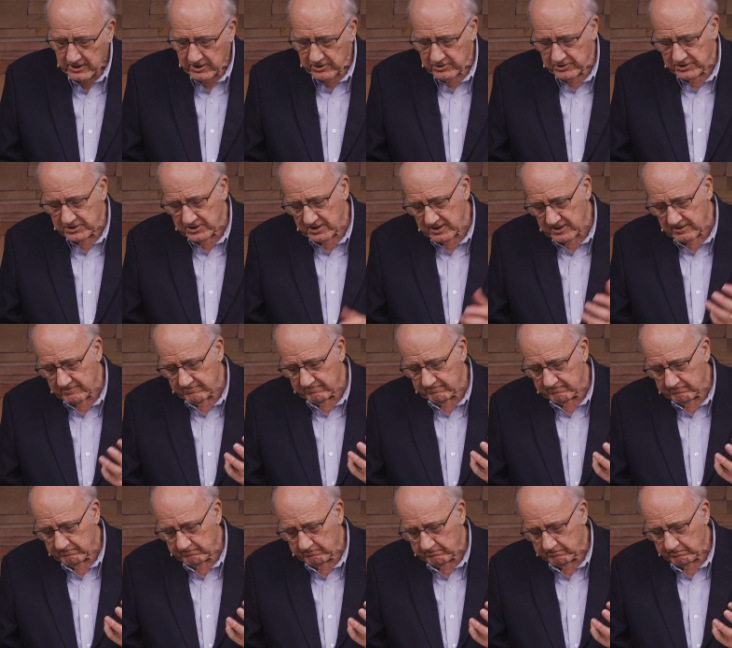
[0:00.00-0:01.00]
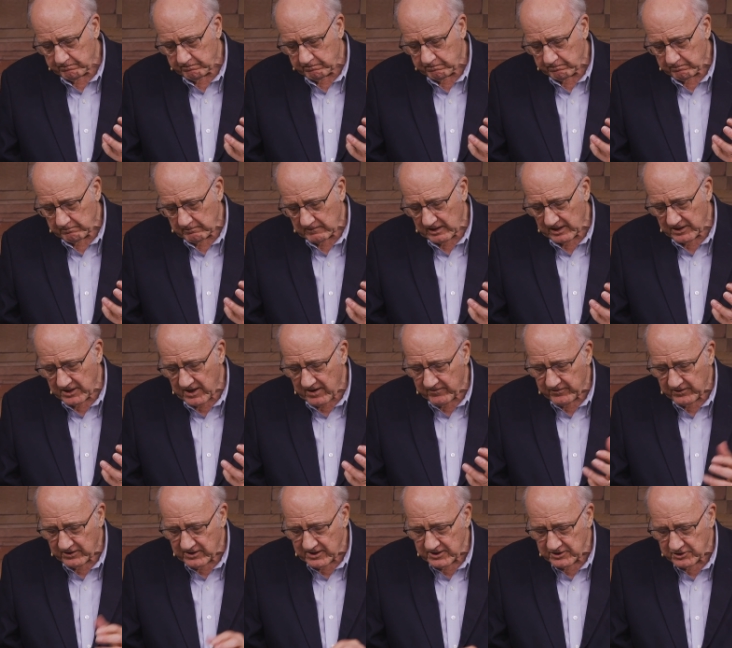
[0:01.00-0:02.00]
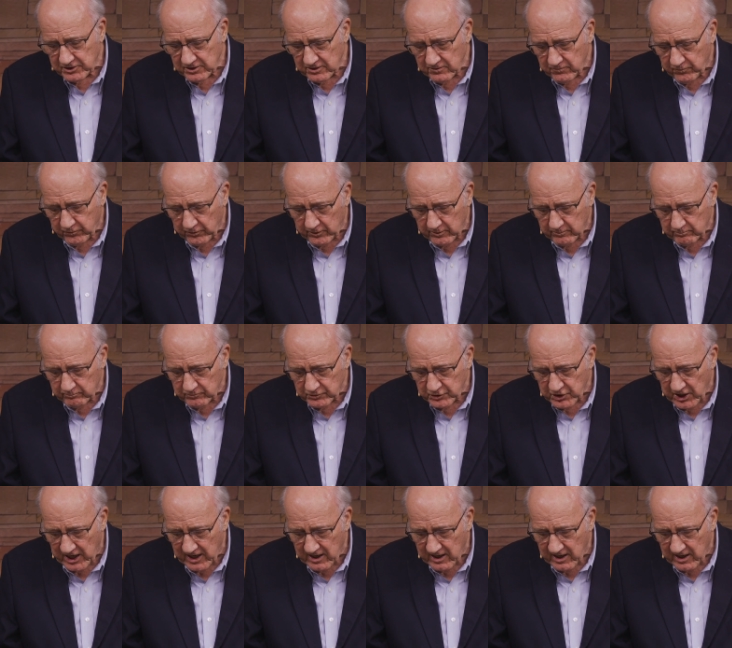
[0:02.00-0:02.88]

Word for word: Here's a, a definition from